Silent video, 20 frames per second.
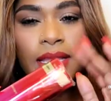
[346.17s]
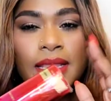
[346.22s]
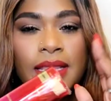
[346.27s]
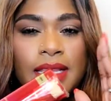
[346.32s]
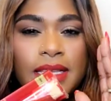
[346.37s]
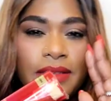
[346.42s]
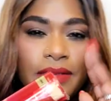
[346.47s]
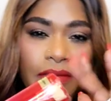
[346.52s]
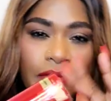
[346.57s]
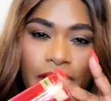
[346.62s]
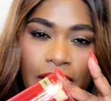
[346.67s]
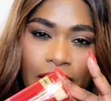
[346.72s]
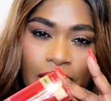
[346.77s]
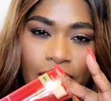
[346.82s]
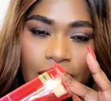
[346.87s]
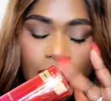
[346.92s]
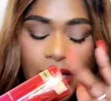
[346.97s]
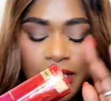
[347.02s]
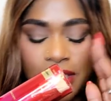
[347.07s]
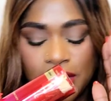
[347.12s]
There's a
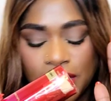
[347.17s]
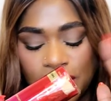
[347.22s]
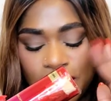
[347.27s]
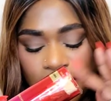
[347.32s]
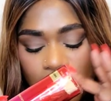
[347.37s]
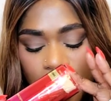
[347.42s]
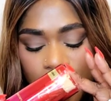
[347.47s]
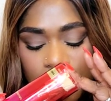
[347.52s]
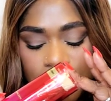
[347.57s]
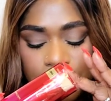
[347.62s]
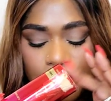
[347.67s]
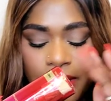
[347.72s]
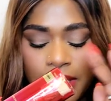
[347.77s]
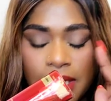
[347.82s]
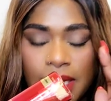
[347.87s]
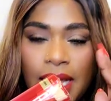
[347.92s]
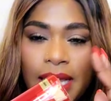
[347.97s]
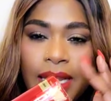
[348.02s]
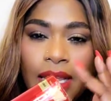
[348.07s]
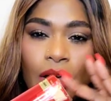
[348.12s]
violet,
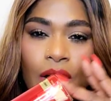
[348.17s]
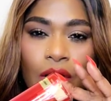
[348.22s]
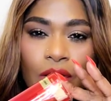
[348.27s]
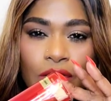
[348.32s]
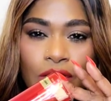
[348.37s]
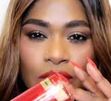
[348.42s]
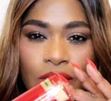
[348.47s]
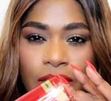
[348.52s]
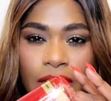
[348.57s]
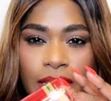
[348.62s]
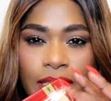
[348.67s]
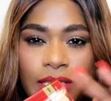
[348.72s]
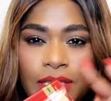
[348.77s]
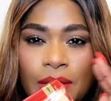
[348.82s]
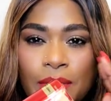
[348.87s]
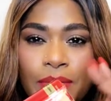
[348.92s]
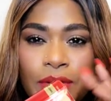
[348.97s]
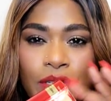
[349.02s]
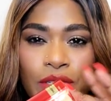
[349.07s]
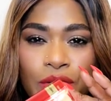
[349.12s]
jasmine, and I also get
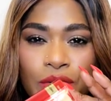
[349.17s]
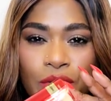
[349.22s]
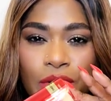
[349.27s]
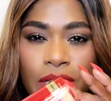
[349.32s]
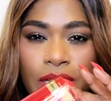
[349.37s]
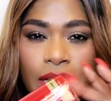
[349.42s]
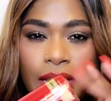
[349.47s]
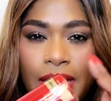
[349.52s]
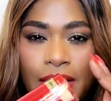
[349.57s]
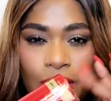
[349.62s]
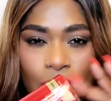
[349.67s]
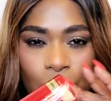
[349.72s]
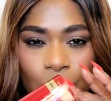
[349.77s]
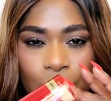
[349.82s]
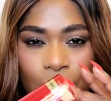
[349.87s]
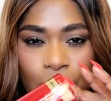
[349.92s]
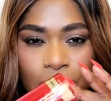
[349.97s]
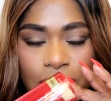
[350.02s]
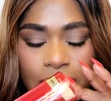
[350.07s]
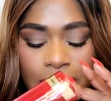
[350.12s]
some patchouli and
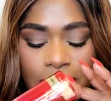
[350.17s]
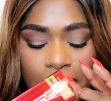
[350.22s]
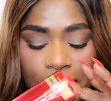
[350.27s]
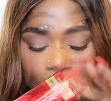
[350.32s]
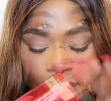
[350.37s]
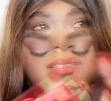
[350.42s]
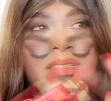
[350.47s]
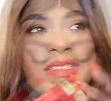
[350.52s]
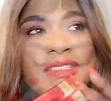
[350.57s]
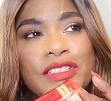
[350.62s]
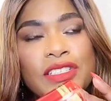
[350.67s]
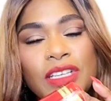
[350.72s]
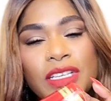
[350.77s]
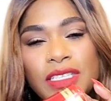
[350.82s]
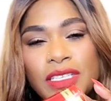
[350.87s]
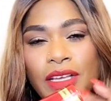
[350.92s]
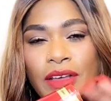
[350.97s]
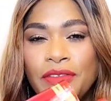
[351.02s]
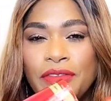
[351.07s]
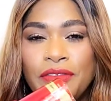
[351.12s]
oak moss in here. This is
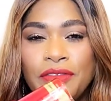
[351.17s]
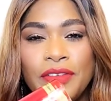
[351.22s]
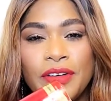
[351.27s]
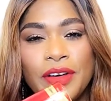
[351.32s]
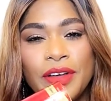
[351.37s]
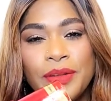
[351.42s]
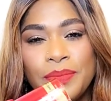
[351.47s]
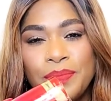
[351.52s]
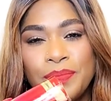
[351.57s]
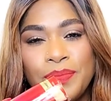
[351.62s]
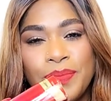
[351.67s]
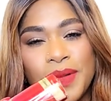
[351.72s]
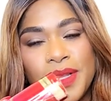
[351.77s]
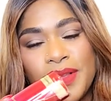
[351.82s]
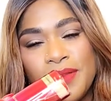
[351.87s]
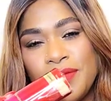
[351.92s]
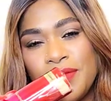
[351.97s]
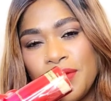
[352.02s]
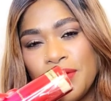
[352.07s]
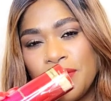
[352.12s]
just a fun,
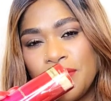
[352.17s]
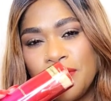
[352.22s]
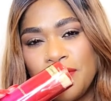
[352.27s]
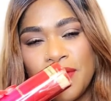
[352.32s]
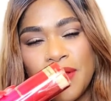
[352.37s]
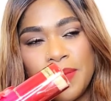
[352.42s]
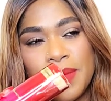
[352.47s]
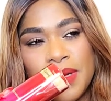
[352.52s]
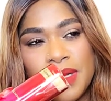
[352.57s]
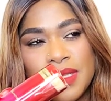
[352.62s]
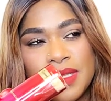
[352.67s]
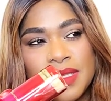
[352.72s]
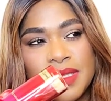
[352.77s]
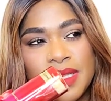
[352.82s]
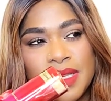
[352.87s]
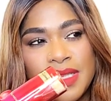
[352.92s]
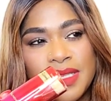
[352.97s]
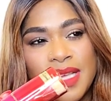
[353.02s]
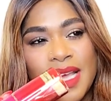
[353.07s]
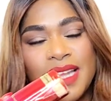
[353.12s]
playful, feminine
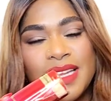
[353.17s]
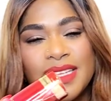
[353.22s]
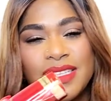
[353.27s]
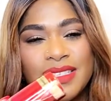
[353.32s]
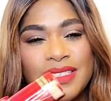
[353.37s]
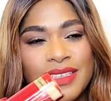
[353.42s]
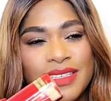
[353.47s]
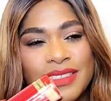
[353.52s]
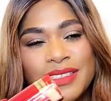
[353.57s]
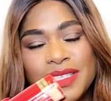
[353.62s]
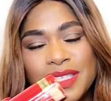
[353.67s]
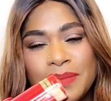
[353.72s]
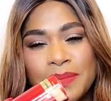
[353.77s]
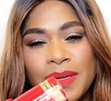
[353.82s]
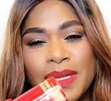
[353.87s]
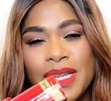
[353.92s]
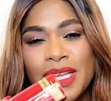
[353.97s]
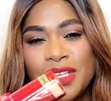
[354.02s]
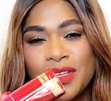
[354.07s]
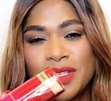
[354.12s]
scent, and it doesn't
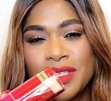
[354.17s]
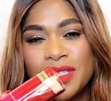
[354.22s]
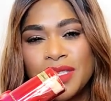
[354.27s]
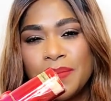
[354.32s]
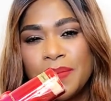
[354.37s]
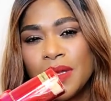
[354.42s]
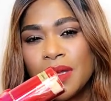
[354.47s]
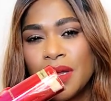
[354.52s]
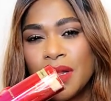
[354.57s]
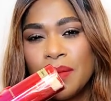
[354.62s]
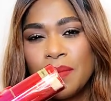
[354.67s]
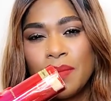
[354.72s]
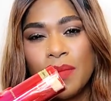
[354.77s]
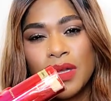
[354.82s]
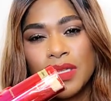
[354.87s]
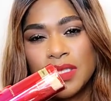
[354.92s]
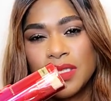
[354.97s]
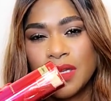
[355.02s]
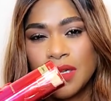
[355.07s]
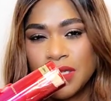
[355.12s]
smell like your typical
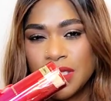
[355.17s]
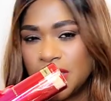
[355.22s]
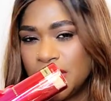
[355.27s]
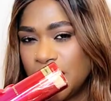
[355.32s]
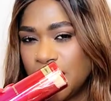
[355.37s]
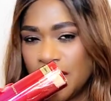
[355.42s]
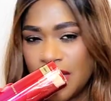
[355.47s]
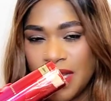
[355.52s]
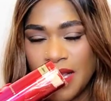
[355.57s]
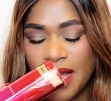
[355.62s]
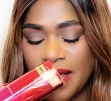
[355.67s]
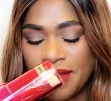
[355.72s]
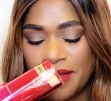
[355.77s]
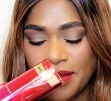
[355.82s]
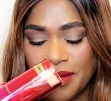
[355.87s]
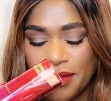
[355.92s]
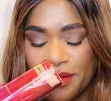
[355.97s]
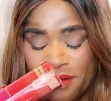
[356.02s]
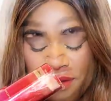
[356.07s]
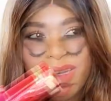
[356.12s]
Montale DNA either.